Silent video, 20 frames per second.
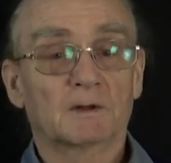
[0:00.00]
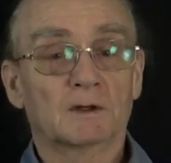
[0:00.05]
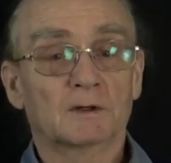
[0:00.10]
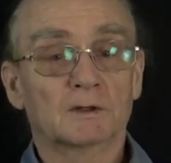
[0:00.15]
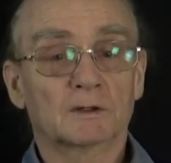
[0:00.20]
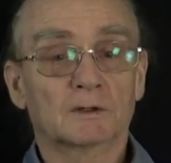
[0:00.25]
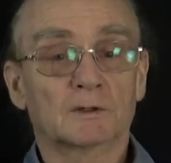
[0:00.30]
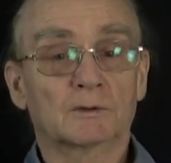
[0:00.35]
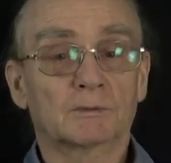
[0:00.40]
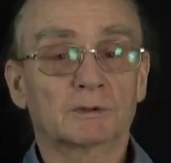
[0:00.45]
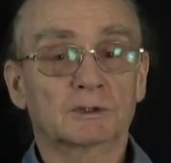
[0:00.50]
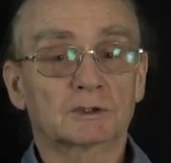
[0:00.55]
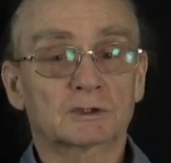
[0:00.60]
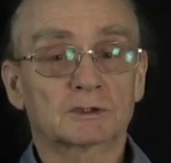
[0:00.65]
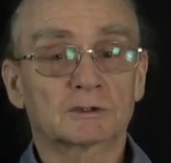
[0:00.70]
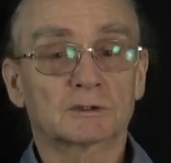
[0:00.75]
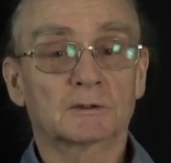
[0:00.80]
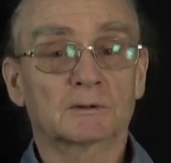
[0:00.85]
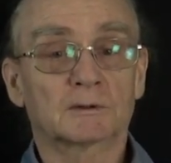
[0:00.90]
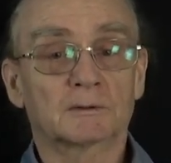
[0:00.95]

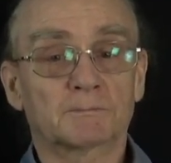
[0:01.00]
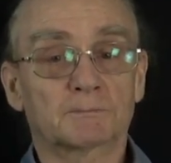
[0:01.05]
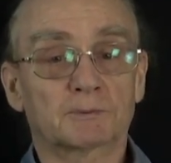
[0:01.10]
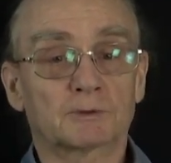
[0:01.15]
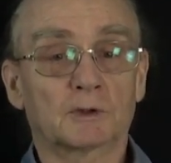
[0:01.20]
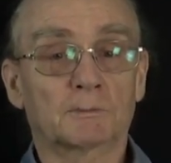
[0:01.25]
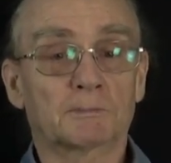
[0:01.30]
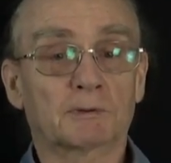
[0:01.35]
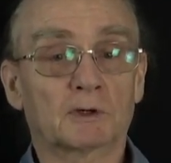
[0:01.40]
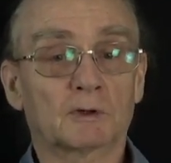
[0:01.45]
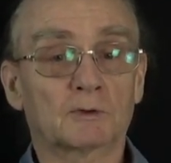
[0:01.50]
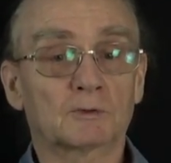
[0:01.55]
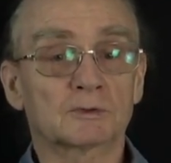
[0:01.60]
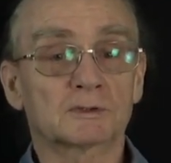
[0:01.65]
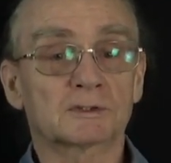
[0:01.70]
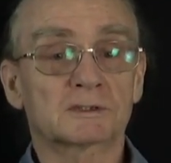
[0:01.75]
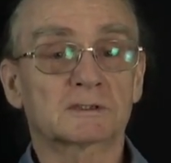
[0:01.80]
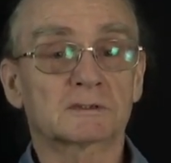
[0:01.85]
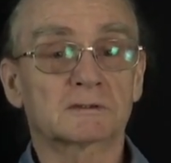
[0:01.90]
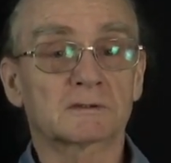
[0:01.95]
which
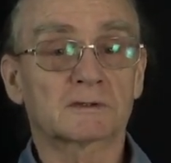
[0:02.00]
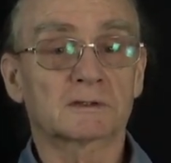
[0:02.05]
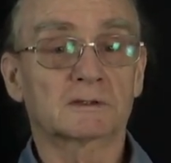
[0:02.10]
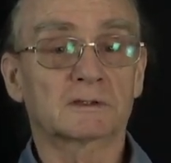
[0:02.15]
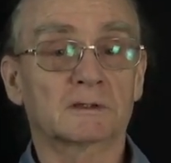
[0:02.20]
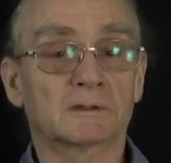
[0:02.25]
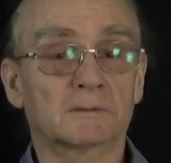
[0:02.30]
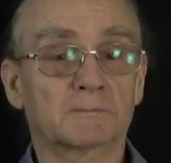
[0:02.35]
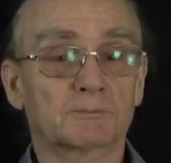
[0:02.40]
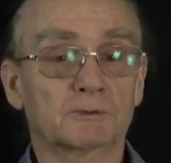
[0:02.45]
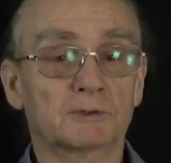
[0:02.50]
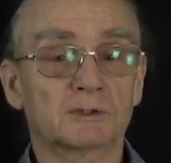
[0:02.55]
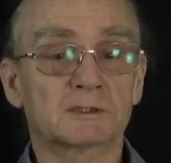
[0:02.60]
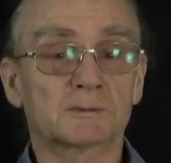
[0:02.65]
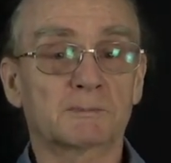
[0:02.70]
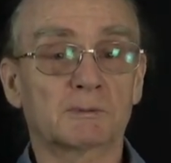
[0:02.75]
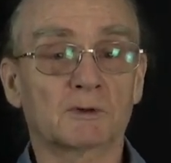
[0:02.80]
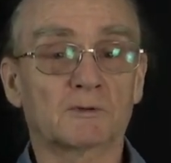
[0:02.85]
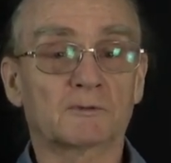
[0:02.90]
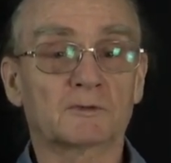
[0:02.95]
proposed the
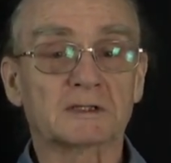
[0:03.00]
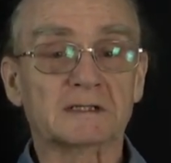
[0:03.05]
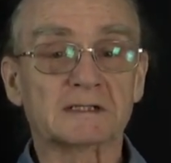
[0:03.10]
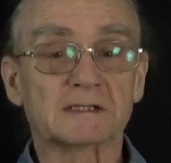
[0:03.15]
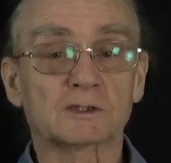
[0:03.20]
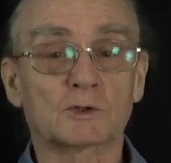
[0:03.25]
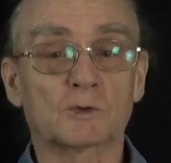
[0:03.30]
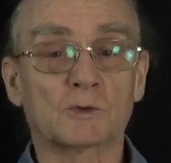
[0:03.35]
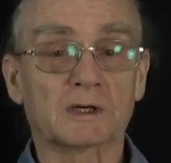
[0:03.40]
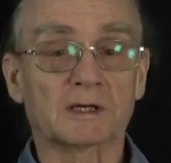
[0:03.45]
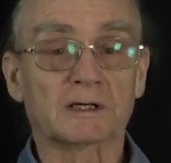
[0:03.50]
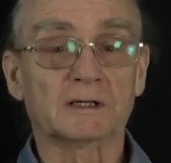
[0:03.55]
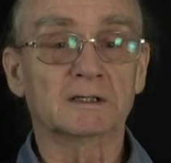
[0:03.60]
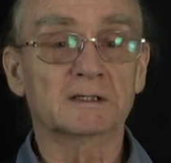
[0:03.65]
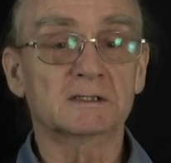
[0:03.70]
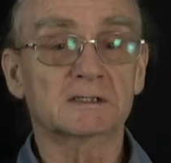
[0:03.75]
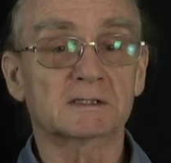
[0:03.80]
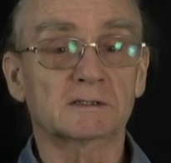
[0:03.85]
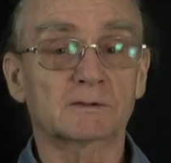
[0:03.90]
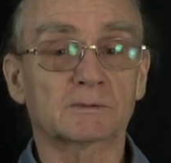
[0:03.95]
principle of least
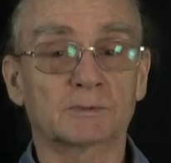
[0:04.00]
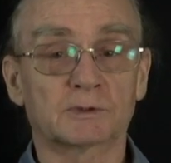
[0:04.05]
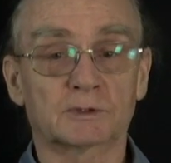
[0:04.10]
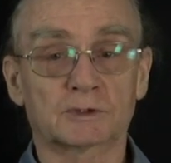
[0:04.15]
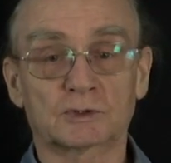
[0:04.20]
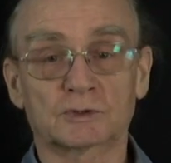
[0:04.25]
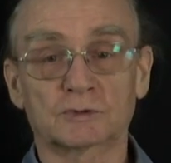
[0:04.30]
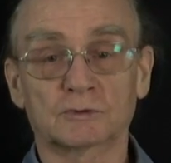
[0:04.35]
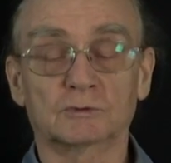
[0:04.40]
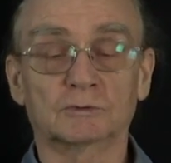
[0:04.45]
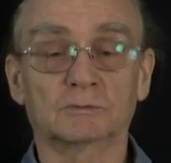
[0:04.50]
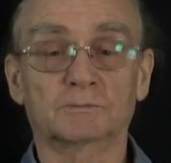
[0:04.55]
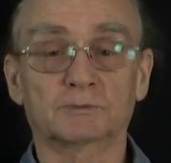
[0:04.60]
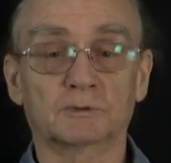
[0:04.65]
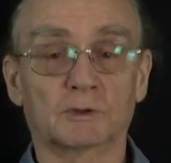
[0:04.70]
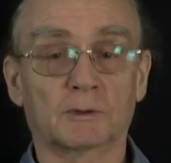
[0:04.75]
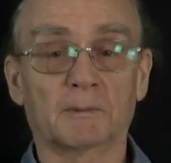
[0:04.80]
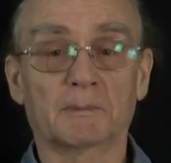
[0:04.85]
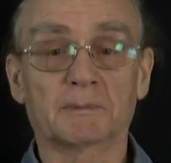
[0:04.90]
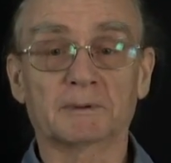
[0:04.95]
squares, which you
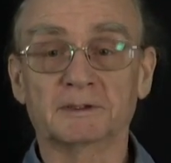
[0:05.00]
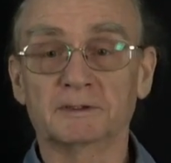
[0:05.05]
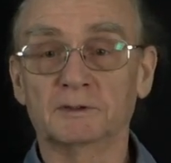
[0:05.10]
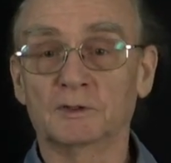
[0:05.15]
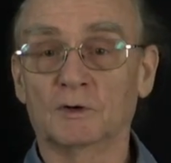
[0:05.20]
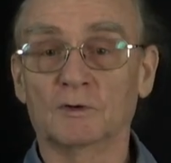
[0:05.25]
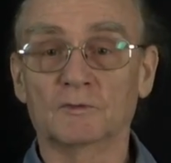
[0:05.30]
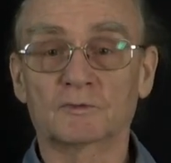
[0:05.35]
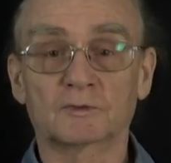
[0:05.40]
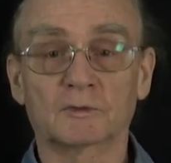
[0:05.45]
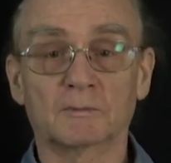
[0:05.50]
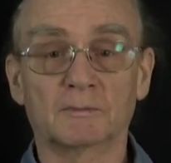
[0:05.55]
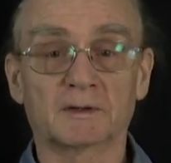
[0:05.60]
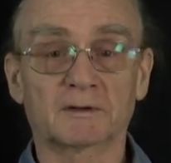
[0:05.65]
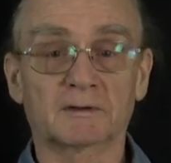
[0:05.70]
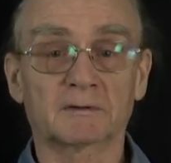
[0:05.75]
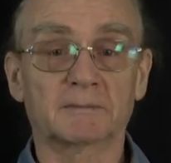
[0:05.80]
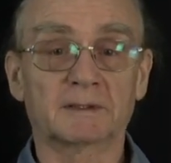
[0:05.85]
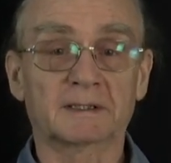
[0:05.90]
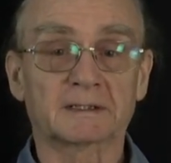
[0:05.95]
probably know from
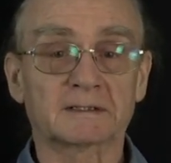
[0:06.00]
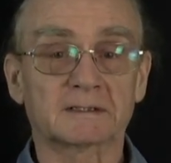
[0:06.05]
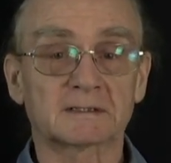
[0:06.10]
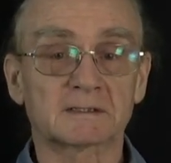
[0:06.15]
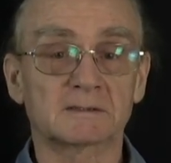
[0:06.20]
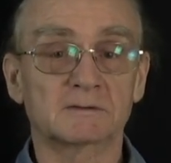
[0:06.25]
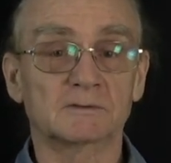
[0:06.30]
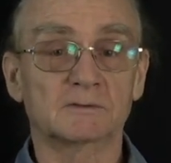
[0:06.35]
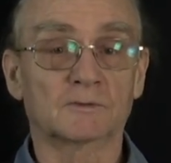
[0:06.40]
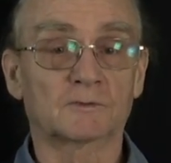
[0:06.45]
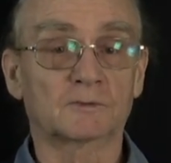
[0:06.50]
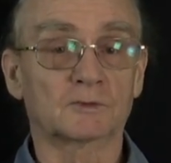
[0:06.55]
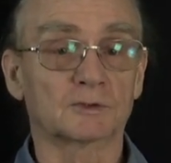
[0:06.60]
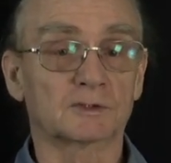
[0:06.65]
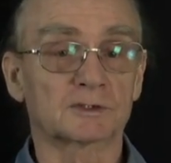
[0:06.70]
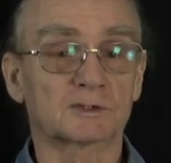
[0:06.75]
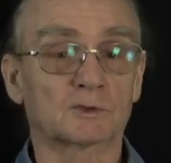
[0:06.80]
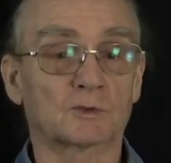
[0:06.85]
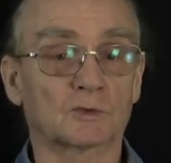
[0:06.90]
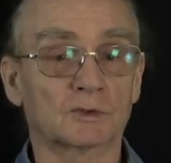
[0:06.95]
mathematics in your
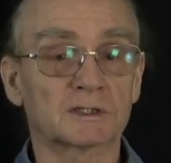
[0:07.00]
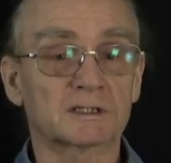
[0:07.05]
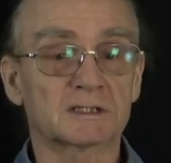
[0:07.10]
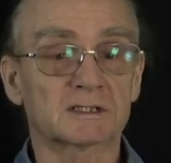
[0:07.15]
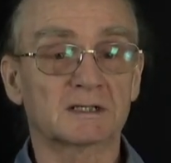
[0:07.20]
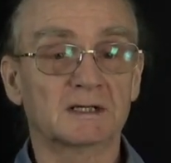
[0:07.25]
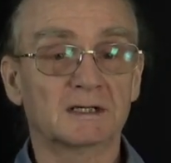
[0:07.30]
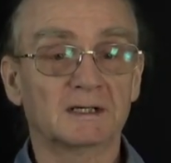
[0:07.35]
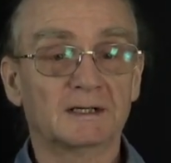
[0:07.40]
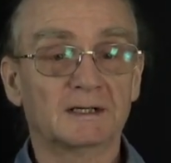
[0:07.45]
first course.